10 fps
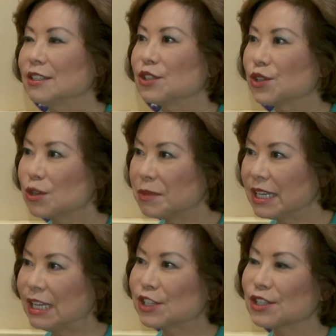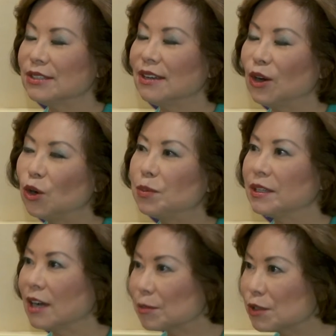determination, hope,
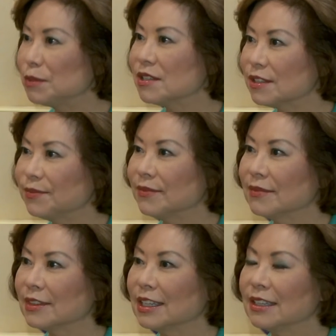and optimism